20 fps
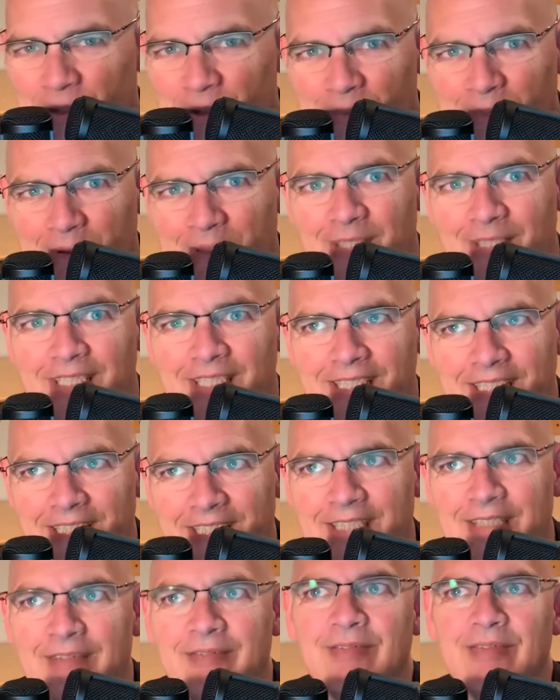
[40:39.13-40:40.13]
you
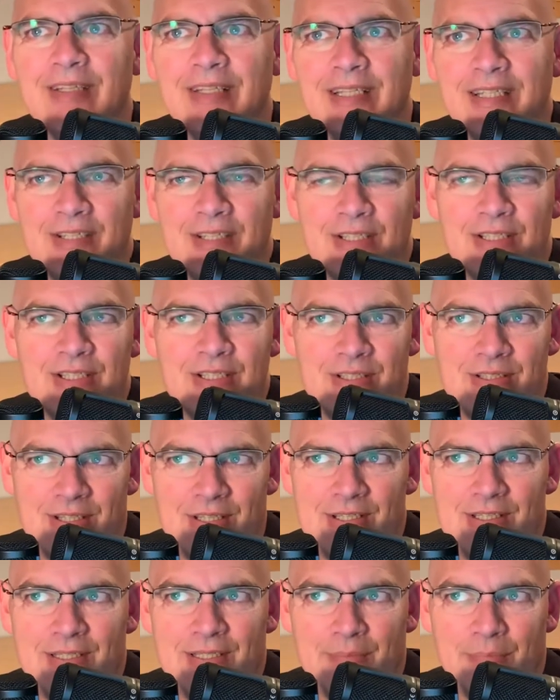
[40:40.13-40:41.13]
believe, and this is
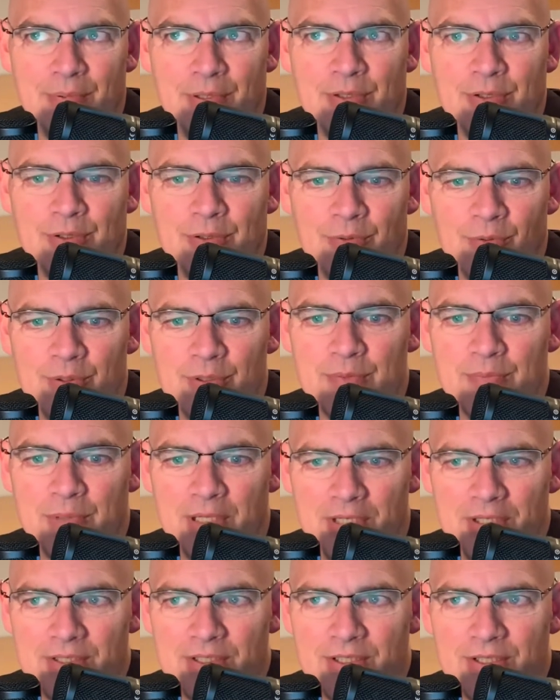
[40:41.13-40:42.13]
the typical
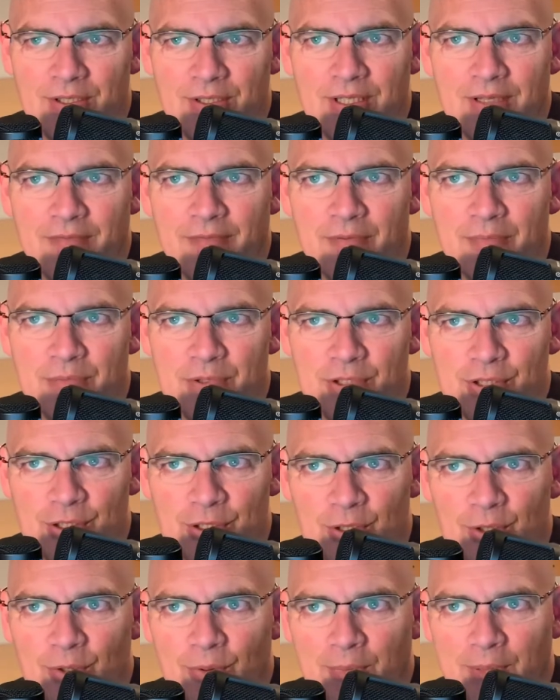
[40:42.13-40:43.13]
response that you get from
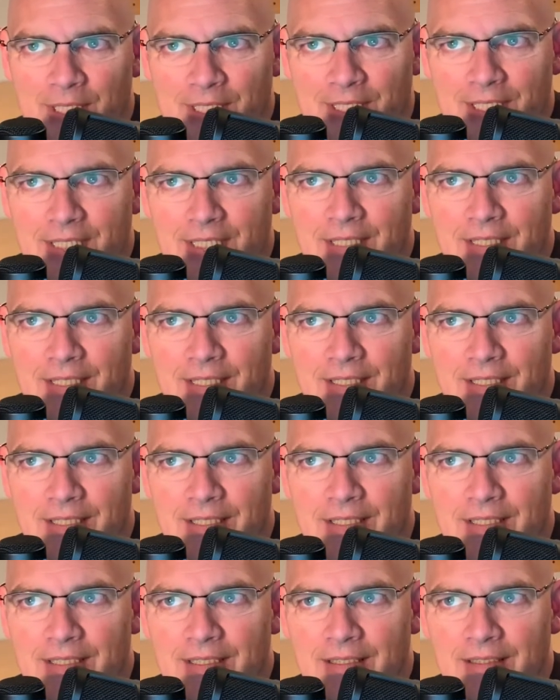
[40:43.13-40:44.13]
so many
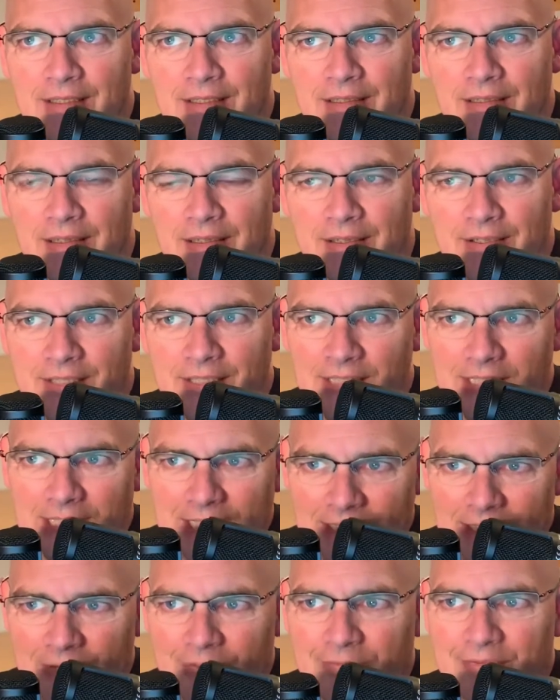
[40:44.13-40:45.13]
on the
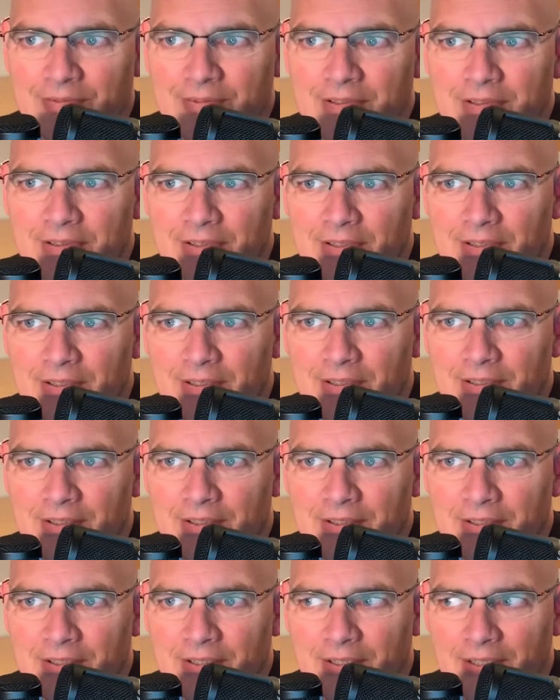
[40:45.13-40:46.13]
left,
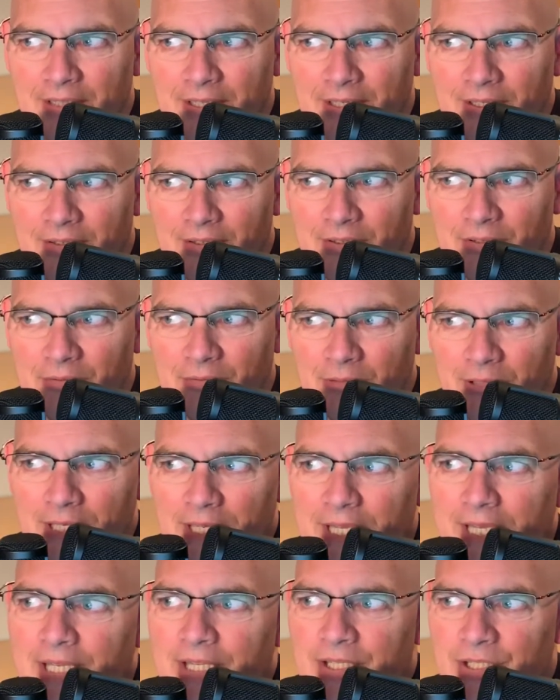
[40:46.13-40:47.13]
they are
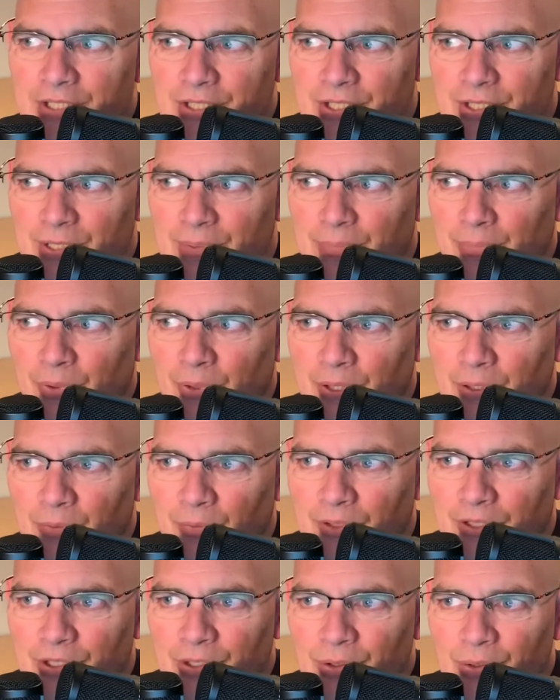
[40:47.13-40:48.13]
enraged to the point
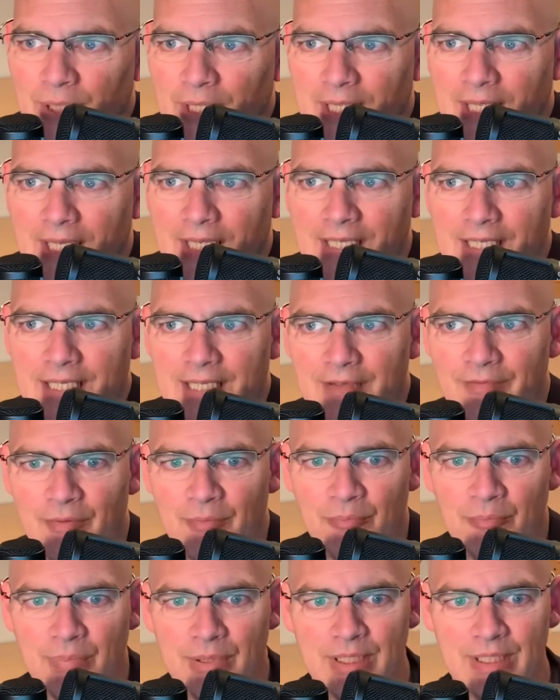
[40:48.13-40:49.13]
where you can't
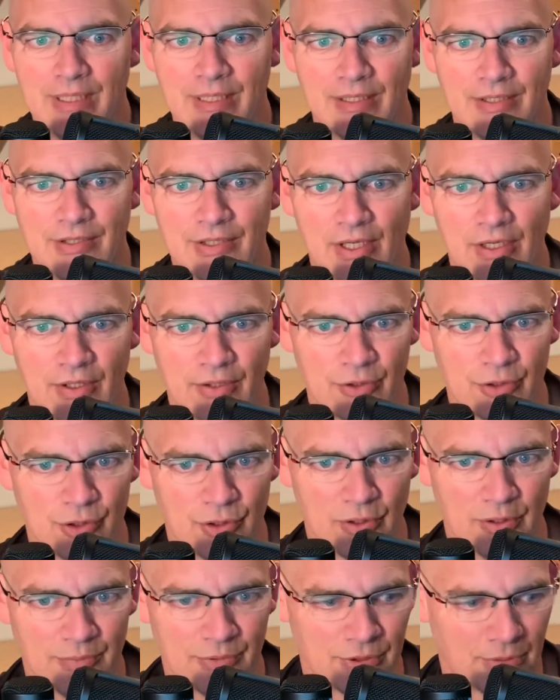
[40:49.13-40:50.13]
even be a Donald
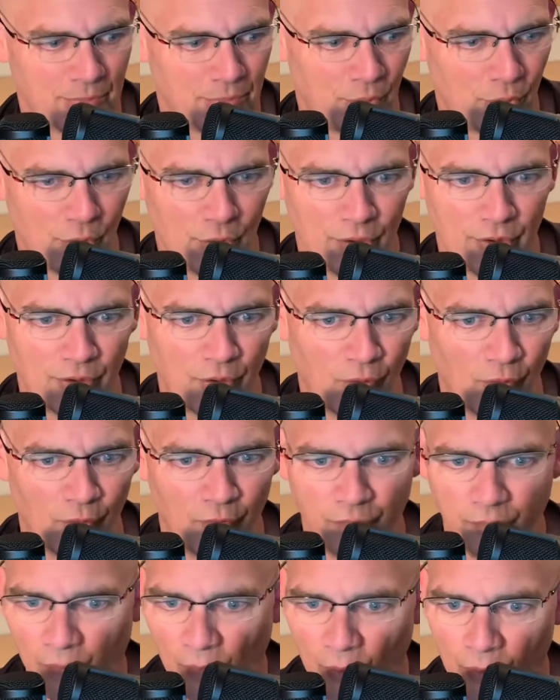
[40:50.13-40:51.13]
Trump supporter or
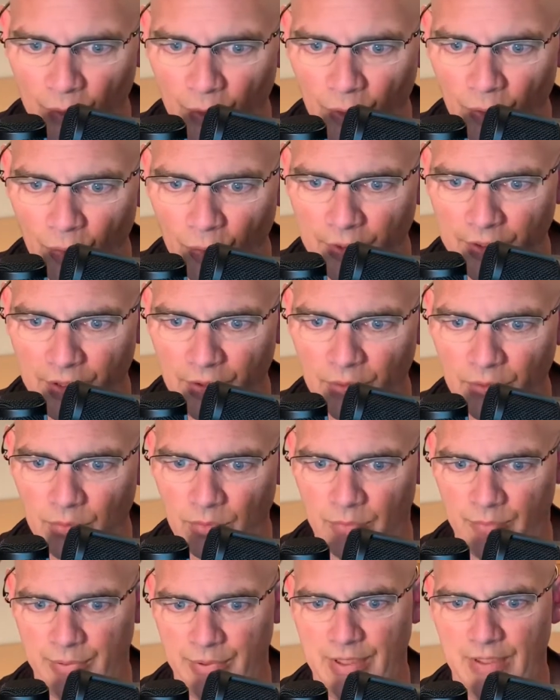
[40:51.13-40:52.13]
voter without
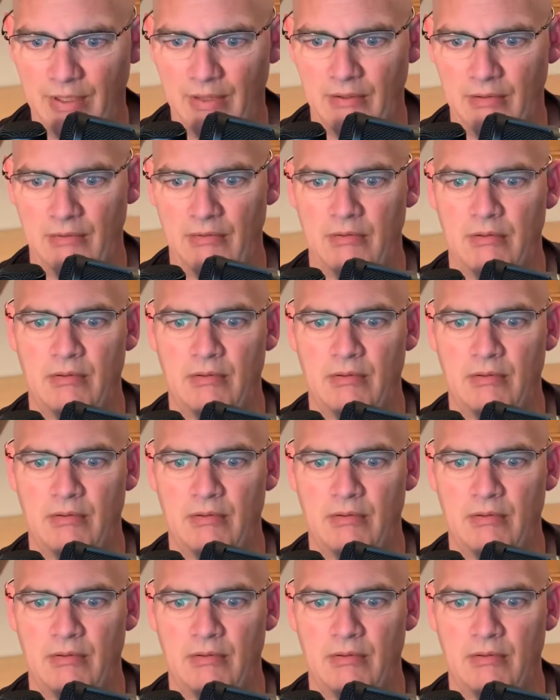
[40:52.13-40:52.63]
being